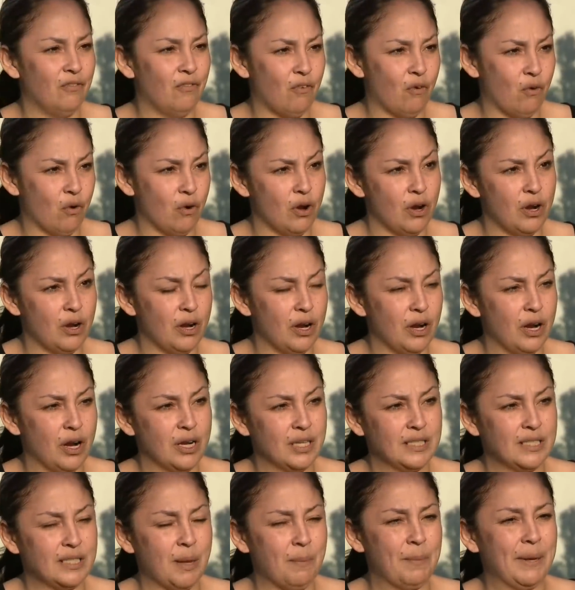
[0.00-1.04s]
for
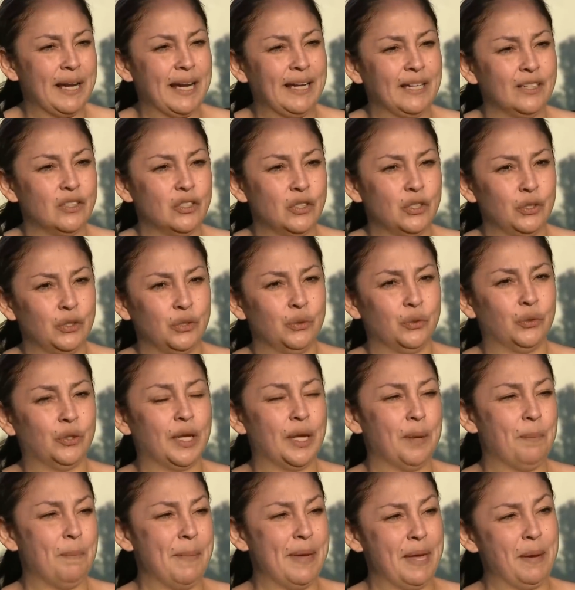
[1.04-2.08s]
somebody to
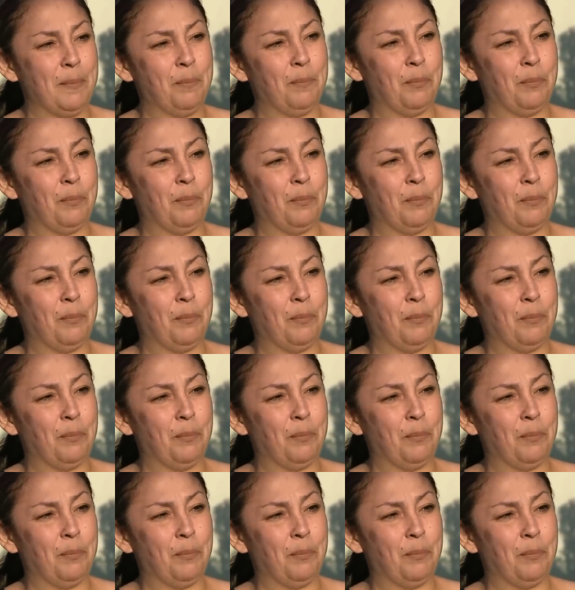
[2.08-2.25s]
commit